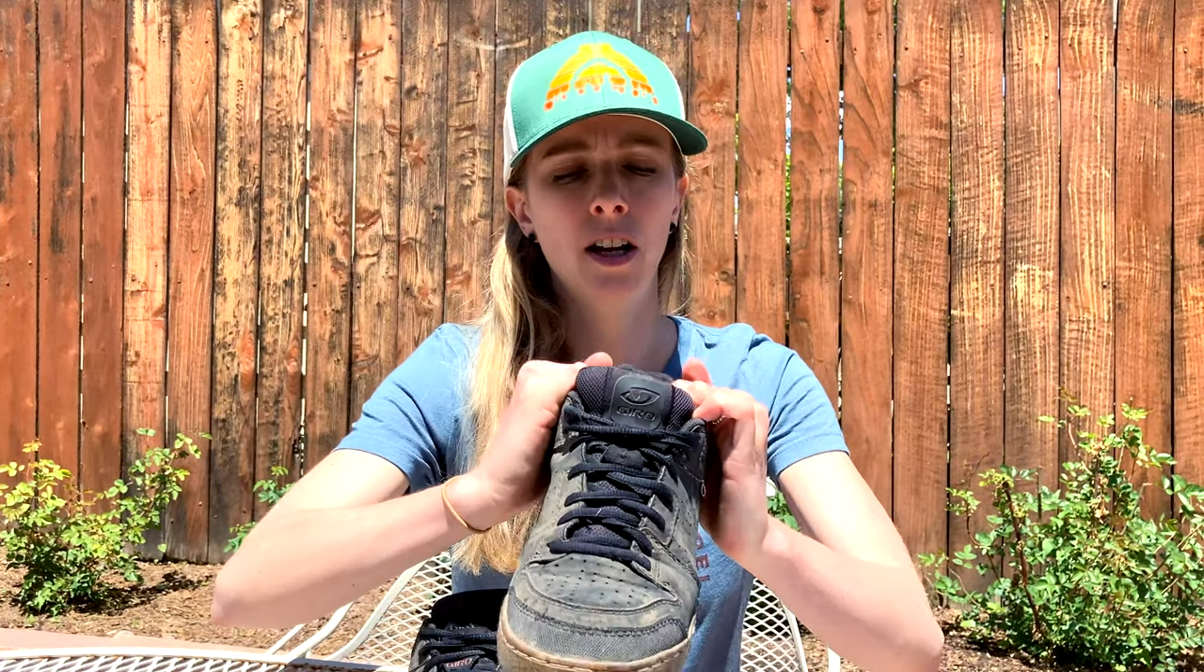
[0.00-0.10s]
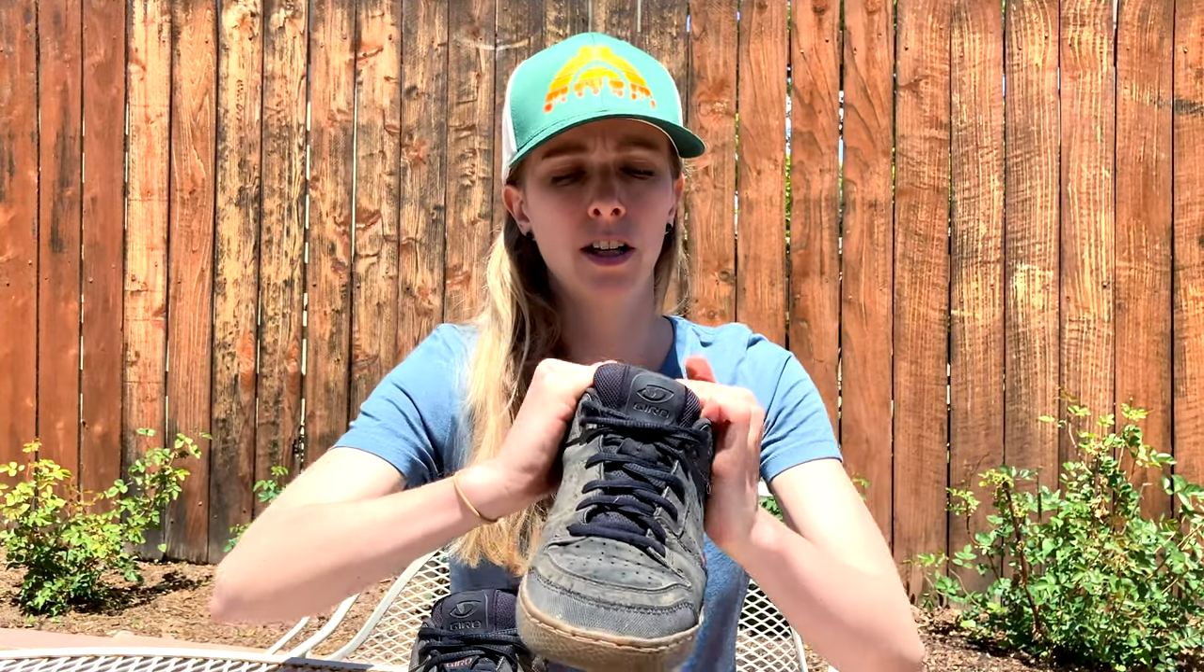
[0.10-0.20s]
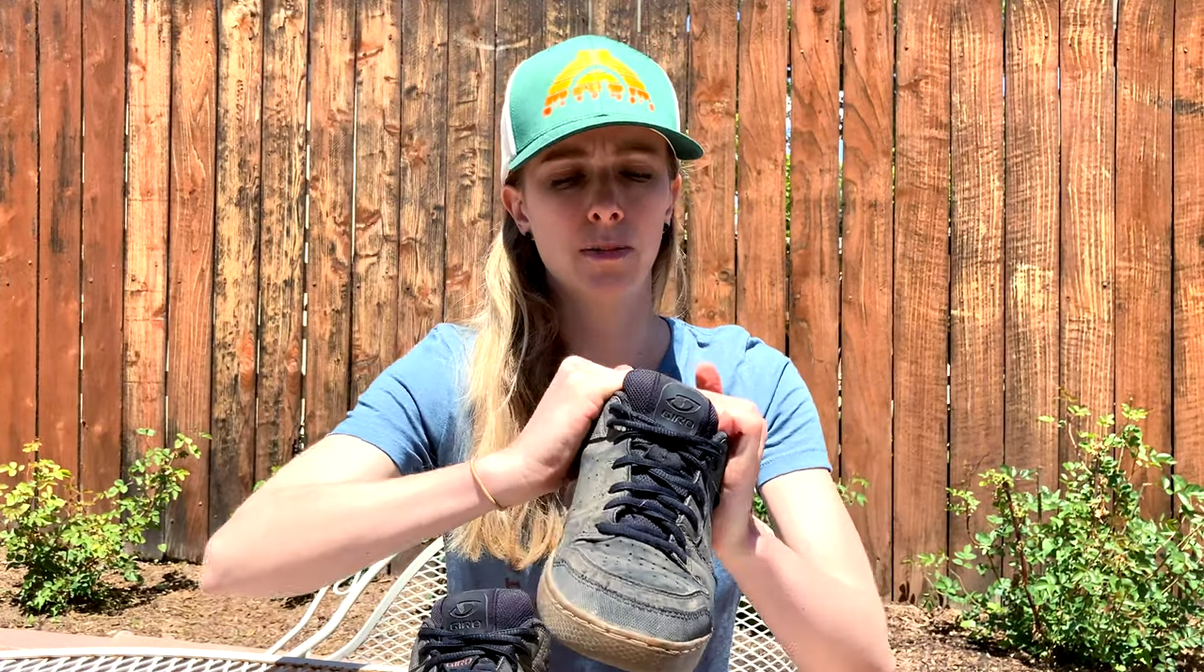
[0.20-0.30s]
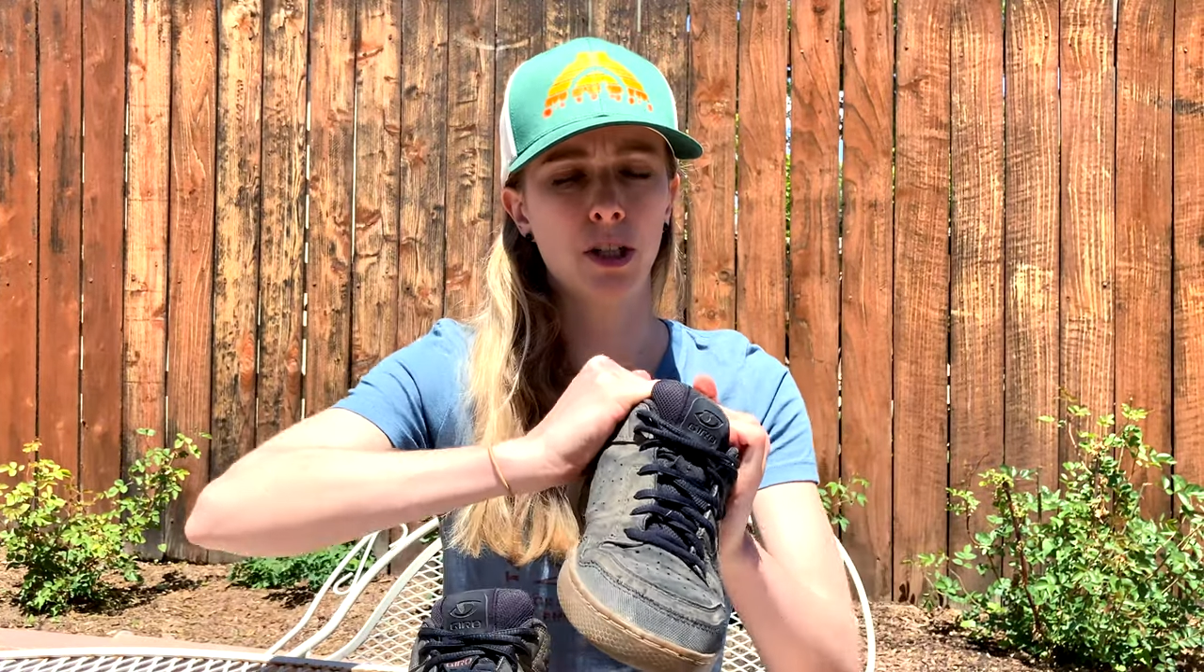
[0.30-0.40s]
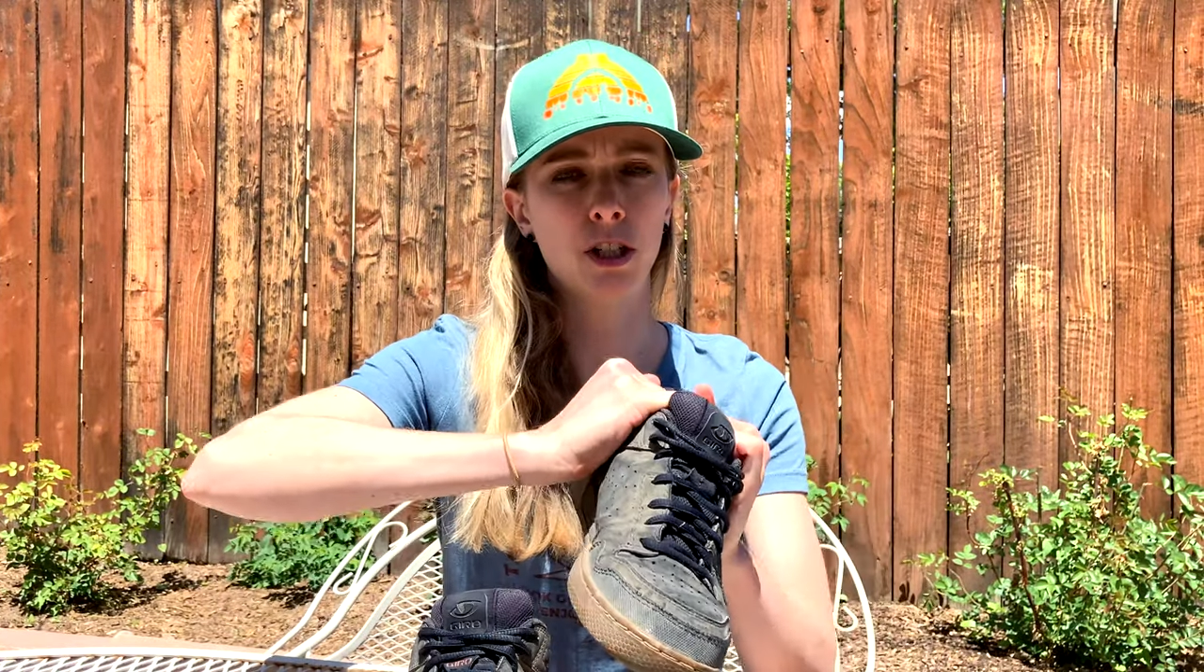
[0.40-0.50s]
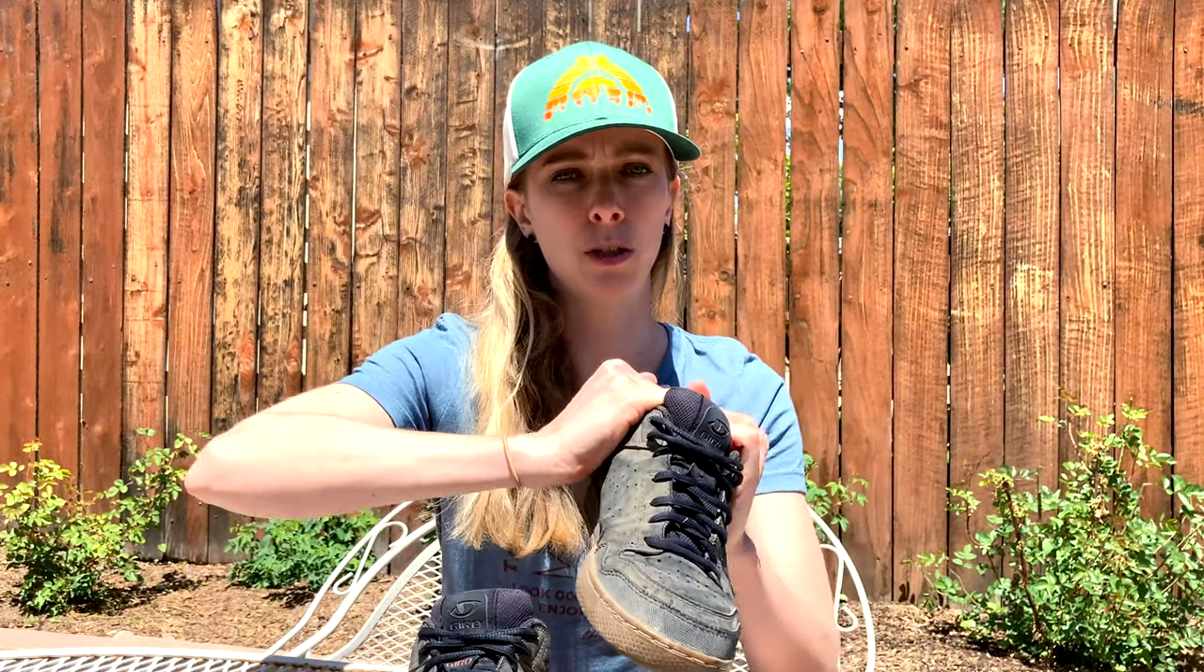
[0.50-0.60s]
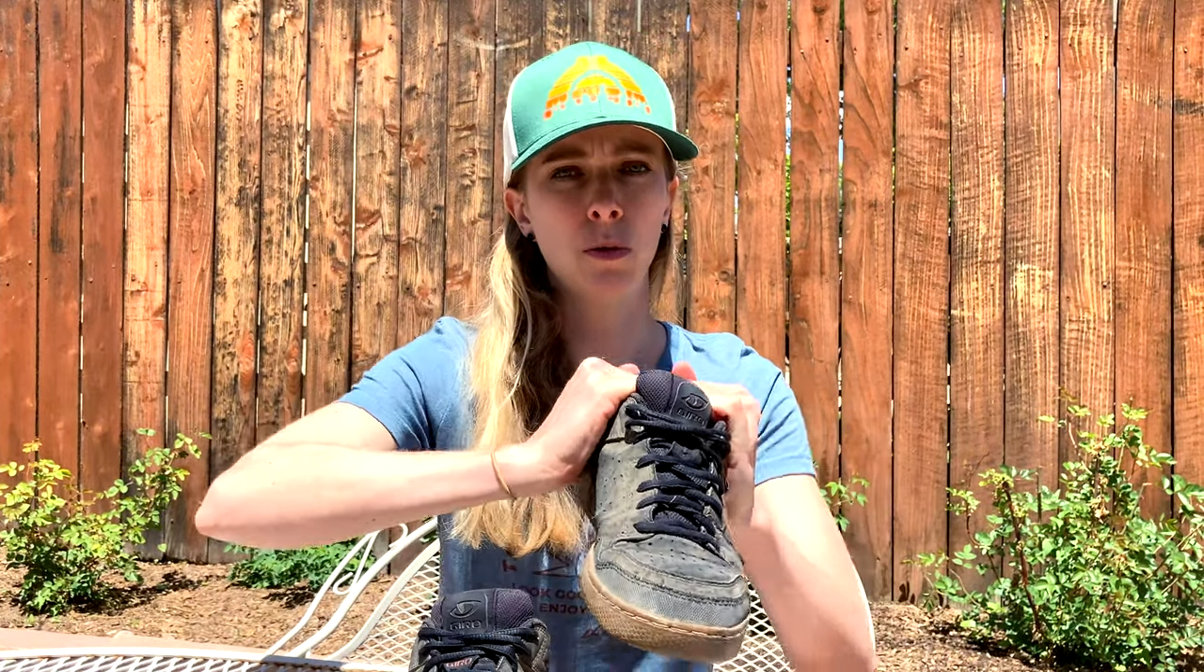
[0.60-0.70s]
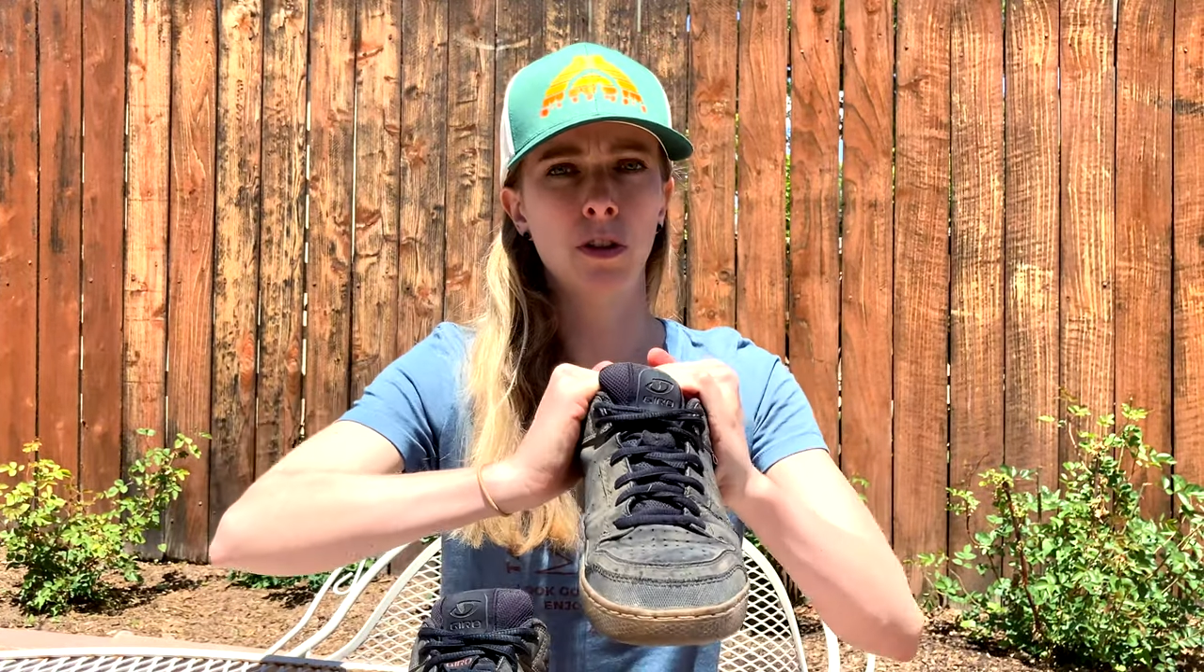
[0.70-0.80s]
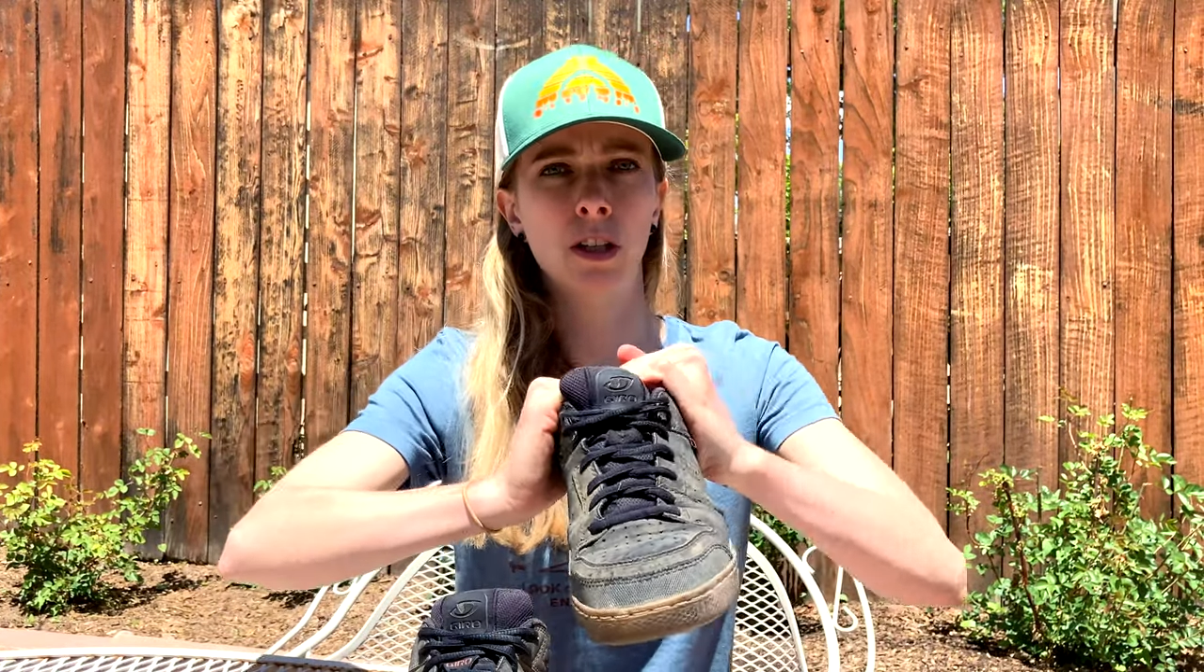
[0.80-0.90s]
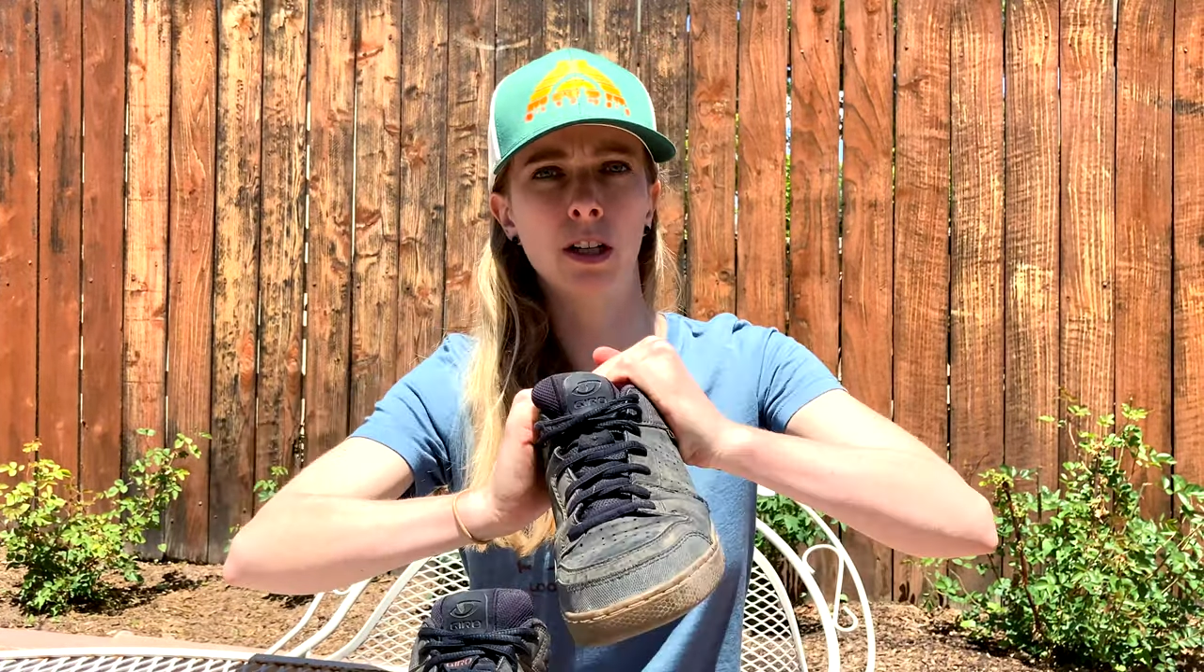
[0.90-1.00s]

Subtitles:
especially when you're